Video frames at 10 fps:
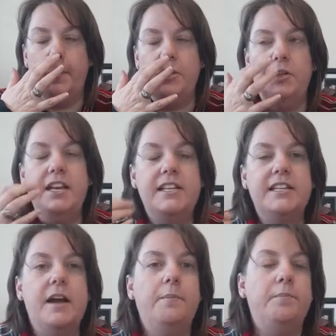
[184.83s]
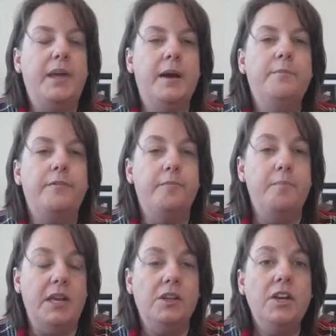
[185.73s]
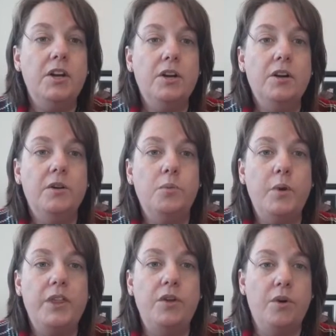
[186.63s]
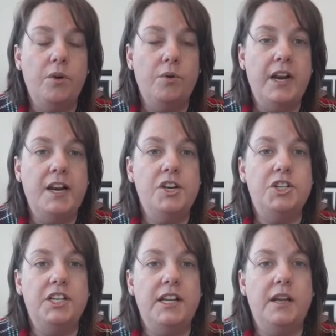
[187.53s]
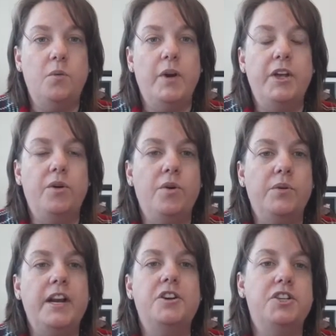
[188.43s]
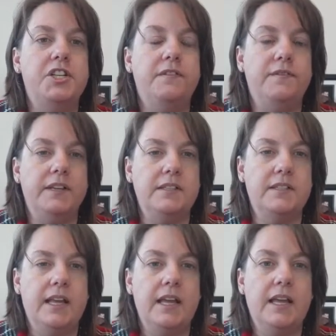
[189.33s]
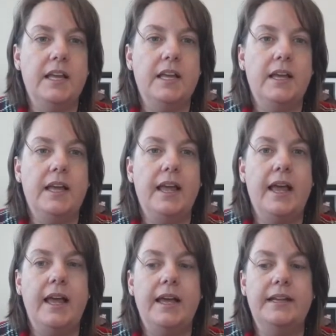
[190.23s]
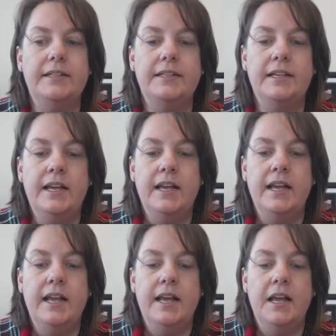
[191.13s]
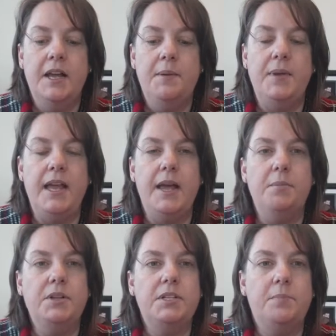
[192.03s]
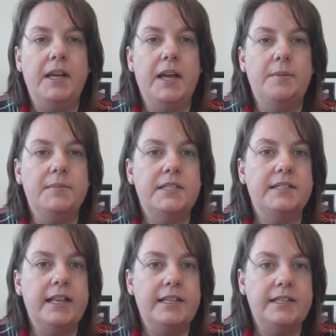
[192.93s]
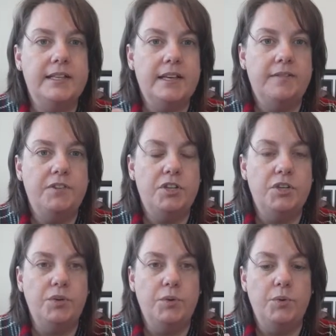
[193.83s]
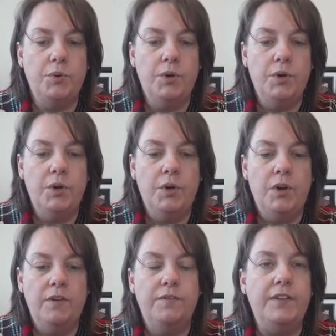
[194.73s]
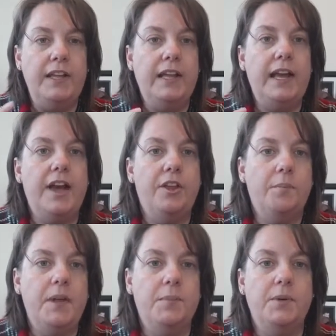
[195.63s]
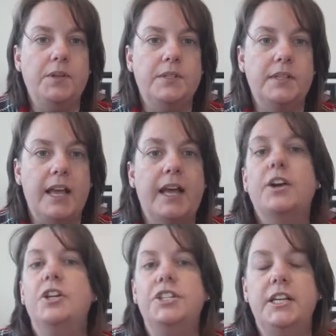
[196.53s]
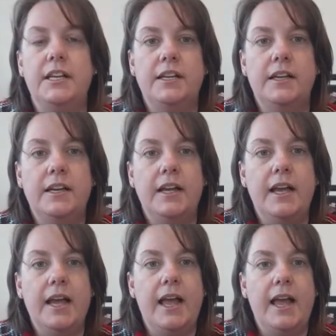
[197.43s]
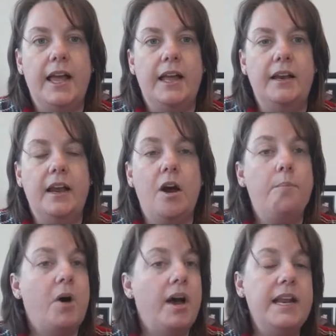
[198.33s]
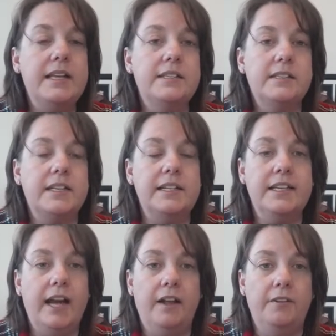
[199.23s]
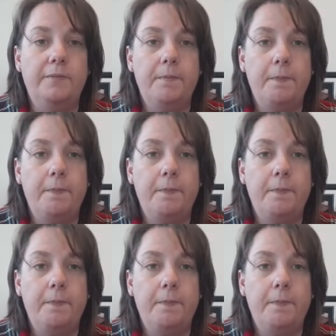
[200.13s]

You need to come become familiar with your own energy and what your own energy feels like. And be able to become sensitive to feeling other people's energy. And our bodies can tell.